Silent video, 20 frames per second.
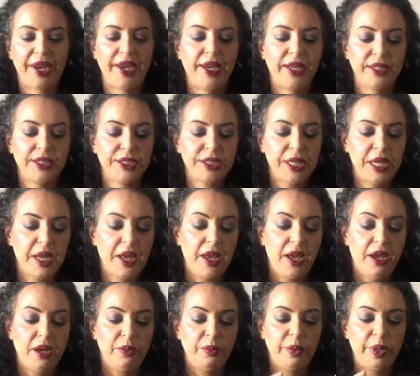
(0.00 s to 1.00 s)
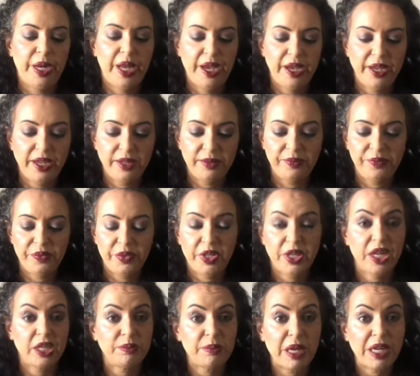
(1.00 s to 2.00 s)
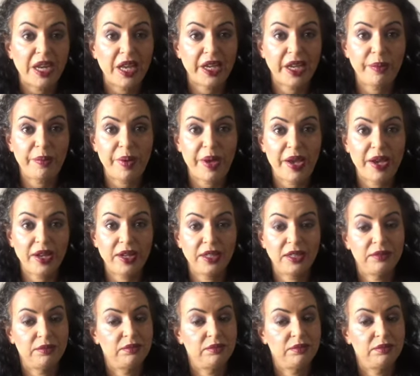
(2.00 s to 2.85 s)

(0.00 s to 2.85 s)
And when I got my lucky bag,